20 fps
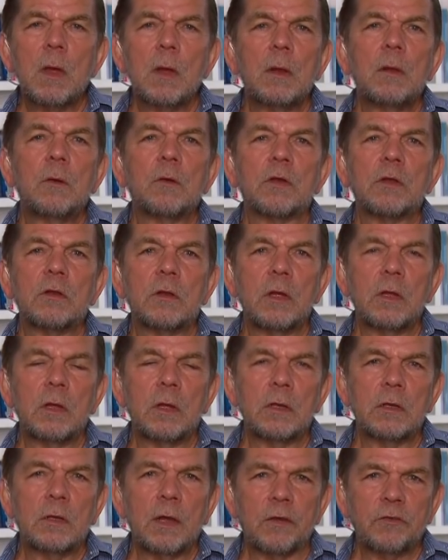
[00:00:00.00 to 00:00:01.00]
Look,
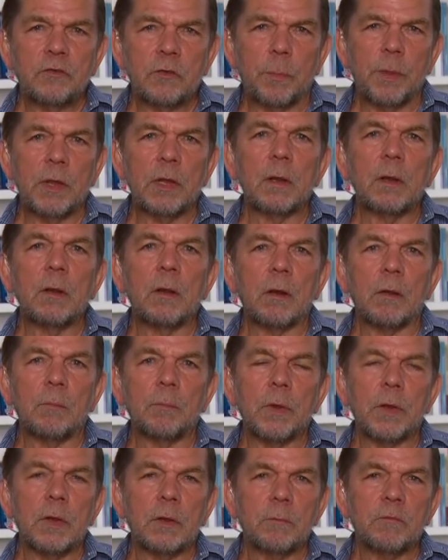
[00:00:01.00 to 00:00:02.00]
it does depend a lot
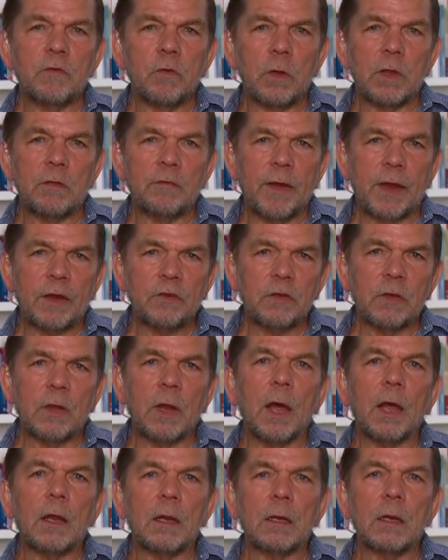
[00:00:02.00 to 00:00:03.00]
on being fully
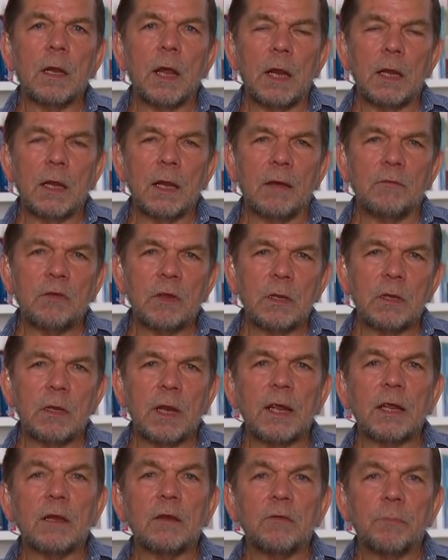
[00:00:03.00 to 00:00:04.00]
vaccinated and having a
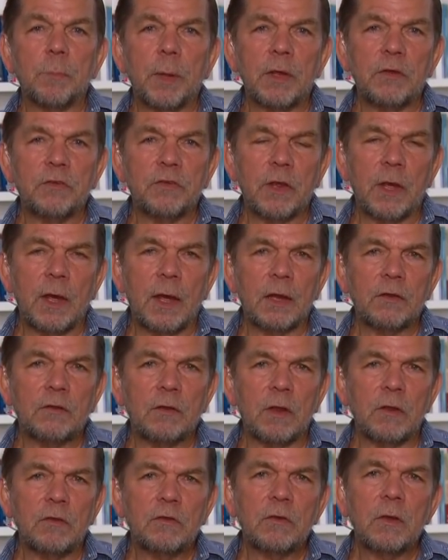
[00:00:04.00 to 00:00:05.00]
negative PCR
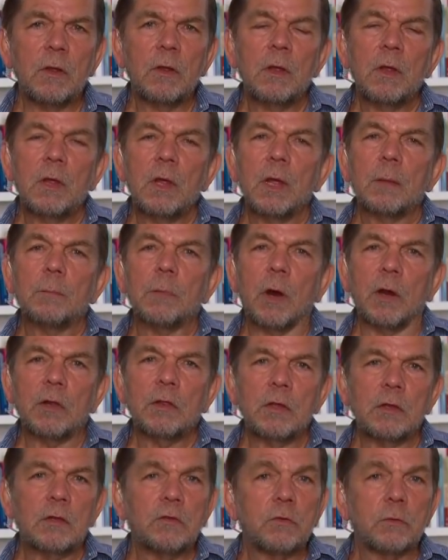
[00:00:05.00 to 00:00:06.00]
test. But I
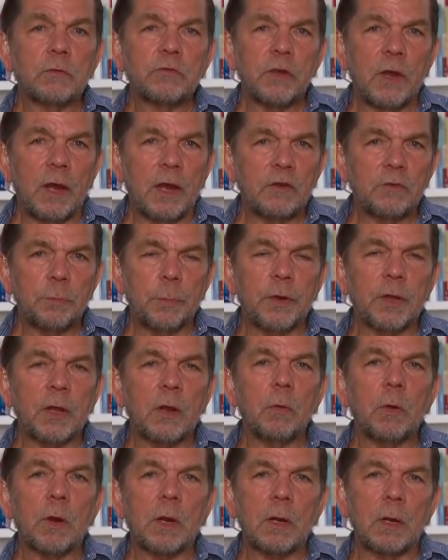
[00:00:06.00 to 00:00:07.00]
think this will change pretty
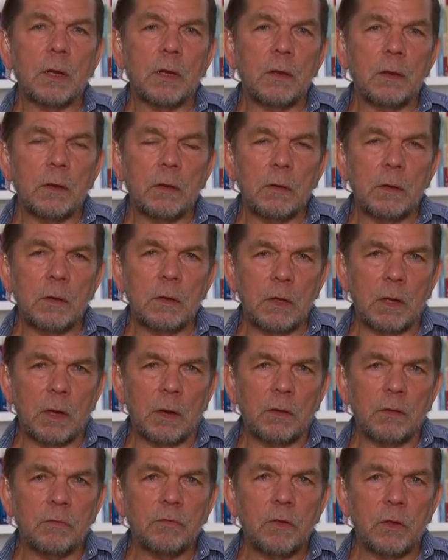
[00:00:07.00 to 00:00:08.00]
quickly. You know,
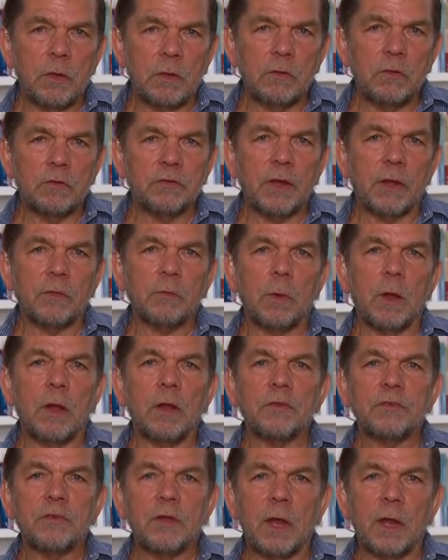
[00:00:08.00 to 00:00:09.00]
you've heard New South
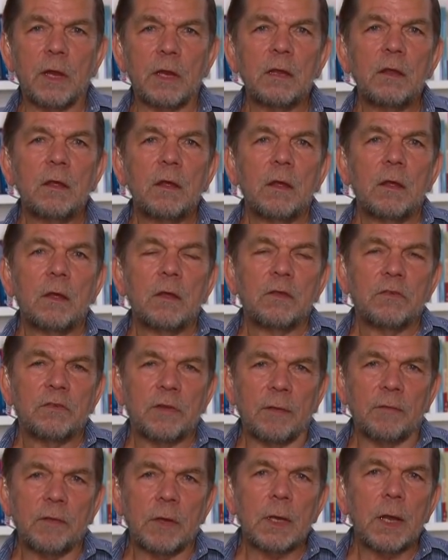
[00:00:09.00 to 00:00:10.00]
Wales saying
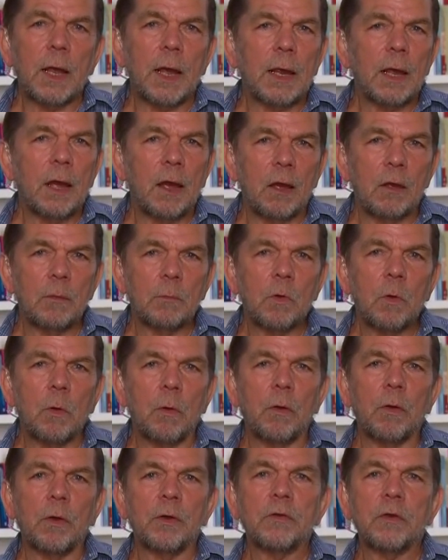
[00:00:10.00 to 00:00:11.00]
7-day home
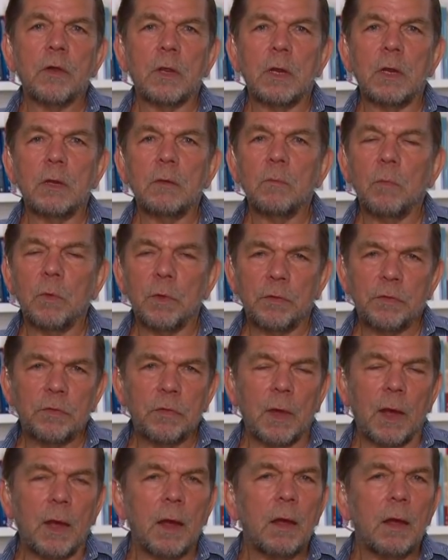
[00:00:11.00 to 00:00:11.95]
quarantine with